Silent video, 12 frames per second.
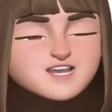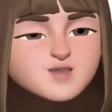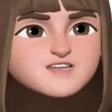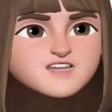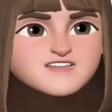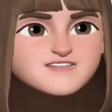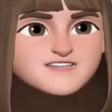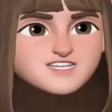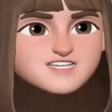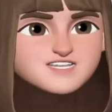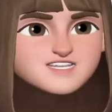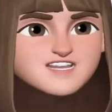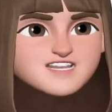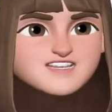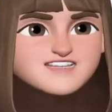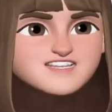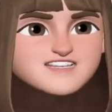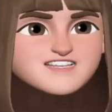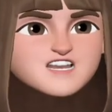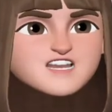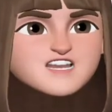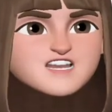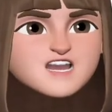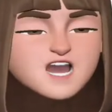and so we're going to be watching
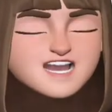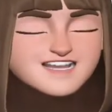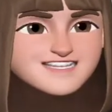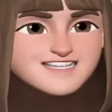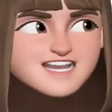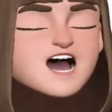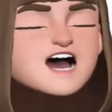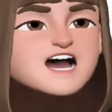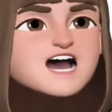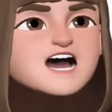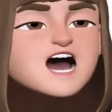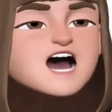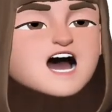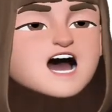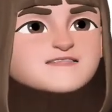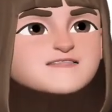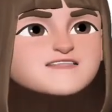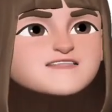Charlie for just a couple days,